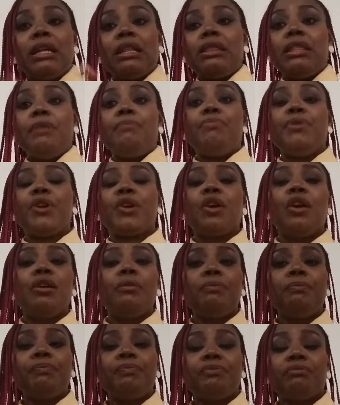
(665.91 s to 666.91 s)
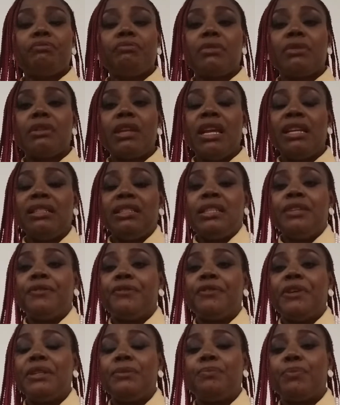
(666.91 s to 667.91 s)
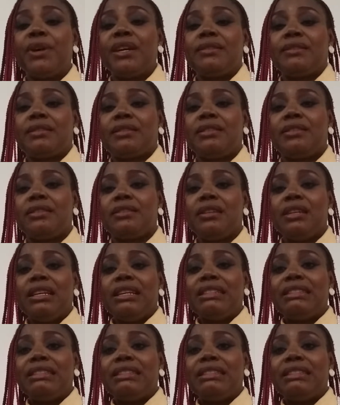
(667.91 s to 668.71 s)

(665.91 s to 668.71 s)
They become a different person.